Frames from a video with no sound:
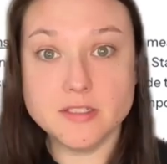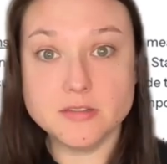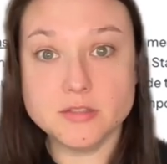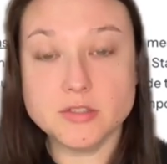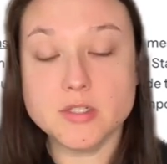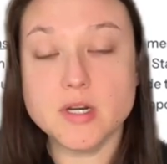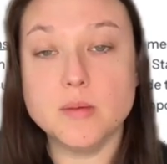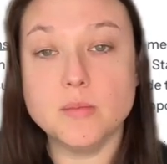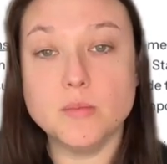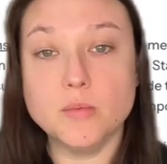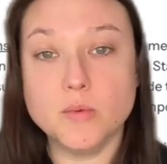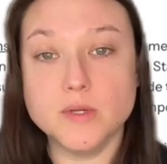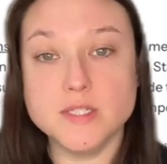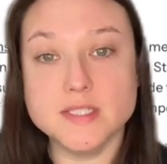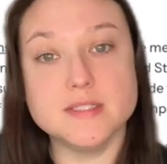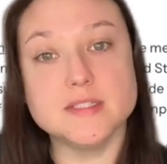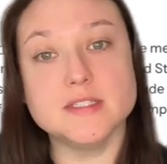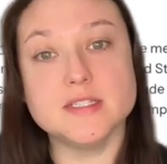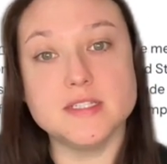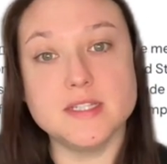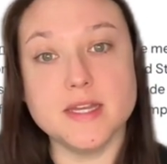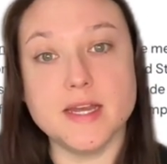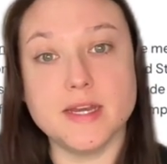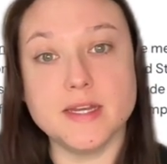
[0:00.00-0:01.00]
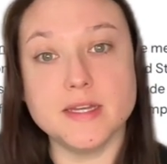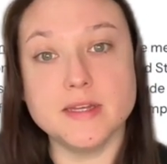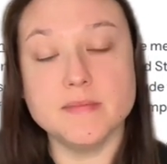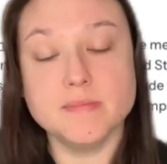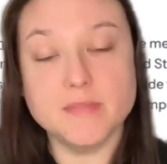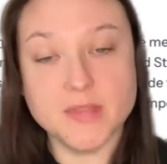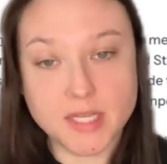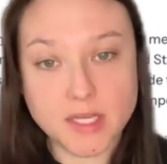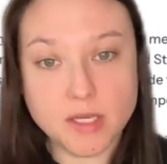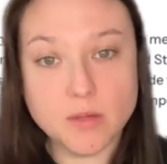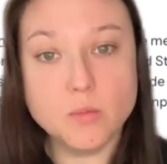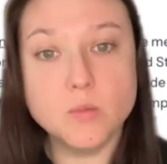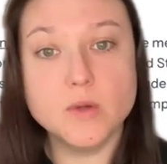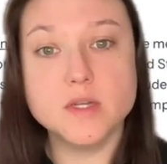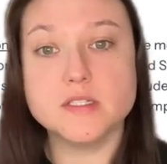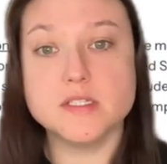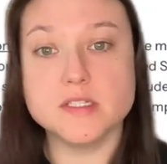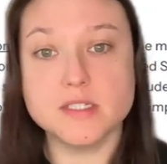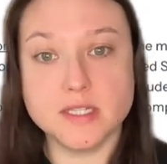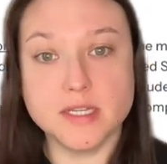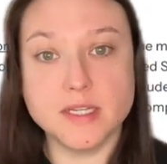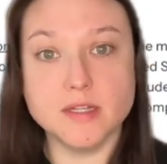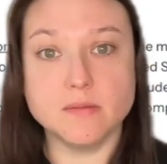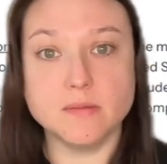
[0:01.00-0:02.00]
Trump wants a say. He wants
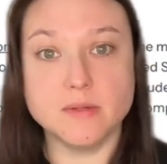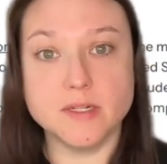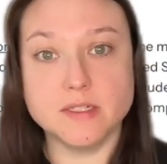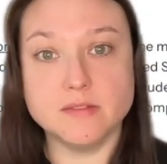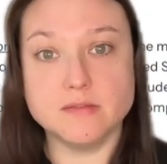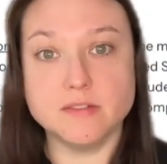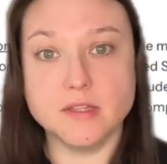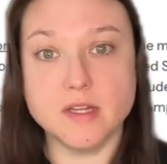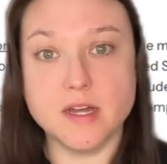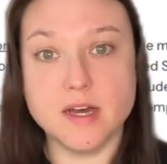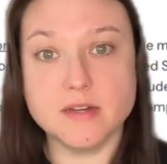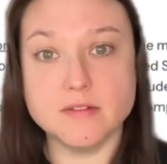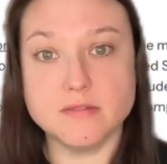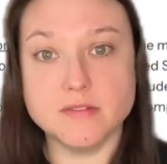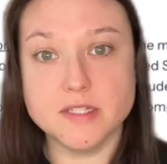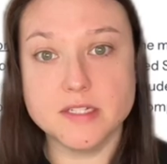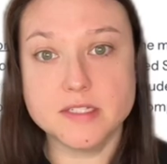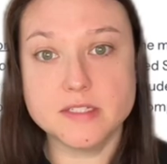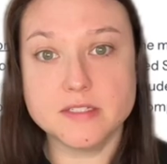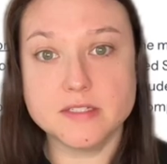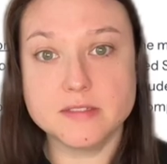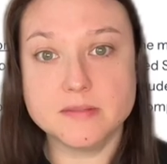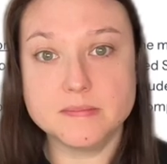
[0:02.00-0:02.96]
to get rid of a lot of this.